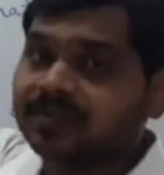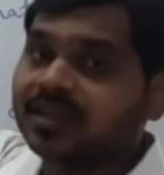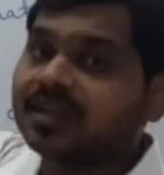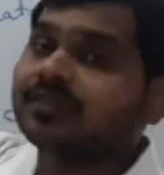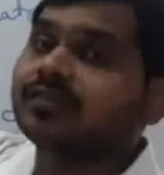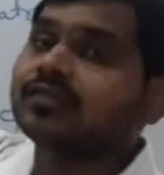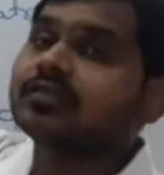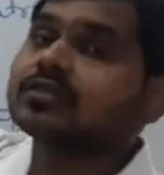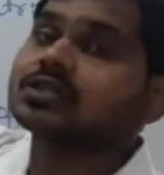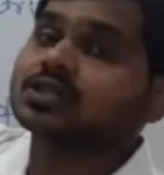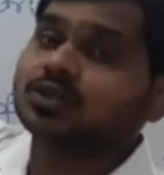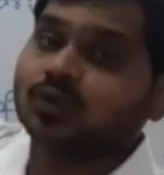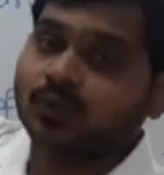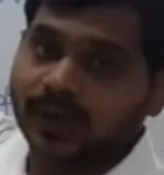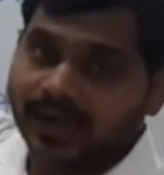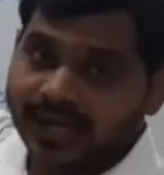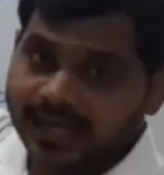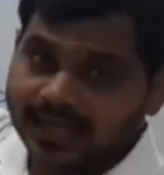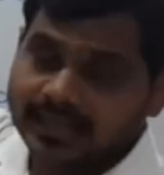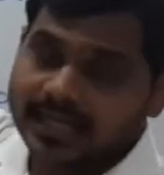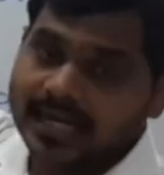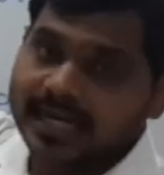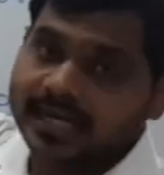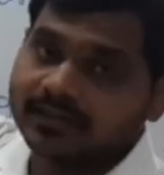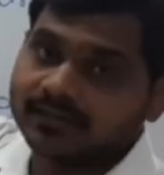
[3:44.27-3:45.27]
if you square
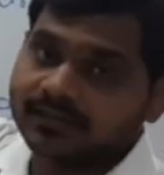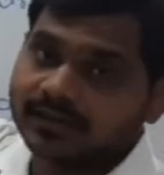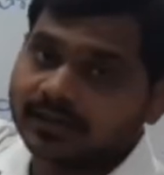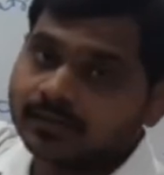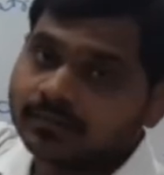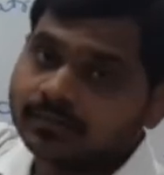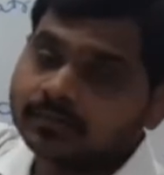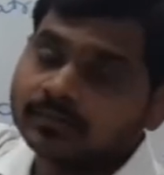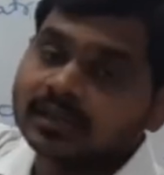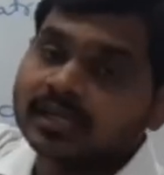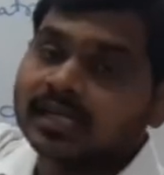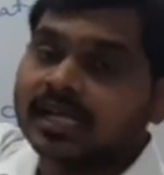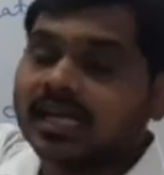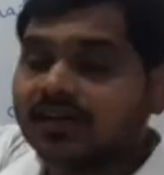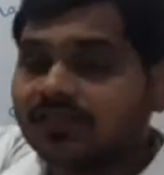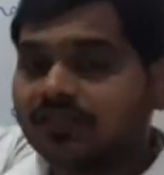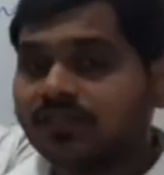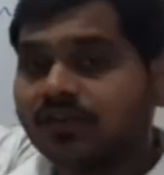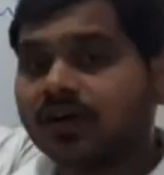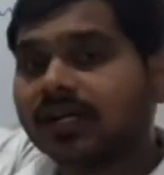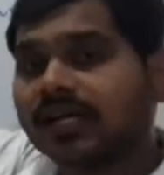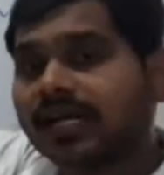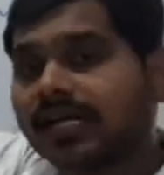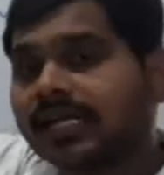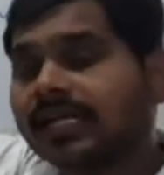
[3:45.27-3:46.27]
that one, if you
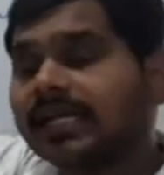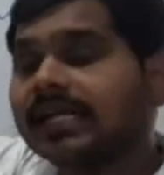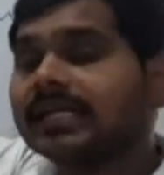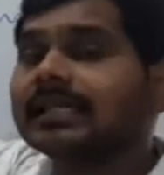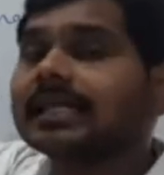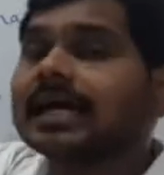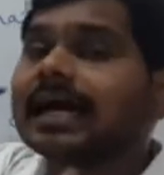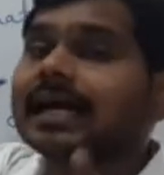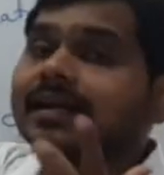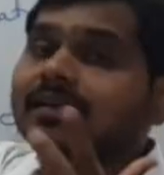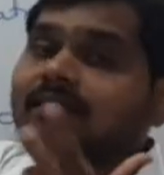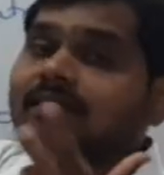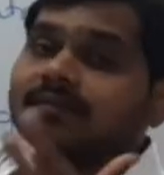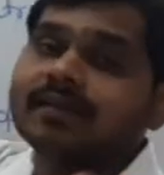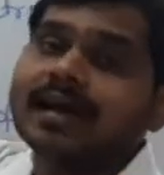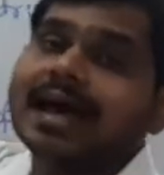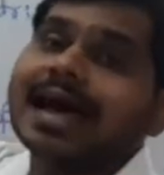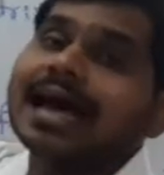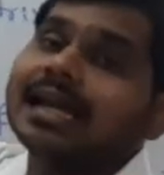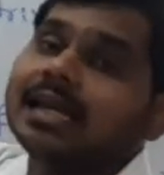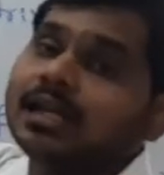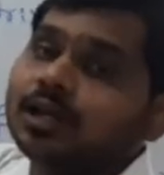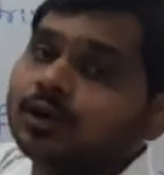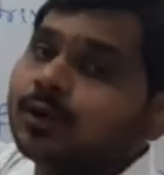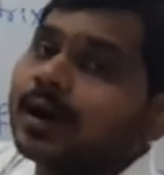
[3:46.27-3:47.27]
are getting that
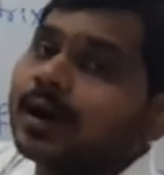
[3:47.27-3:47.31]
value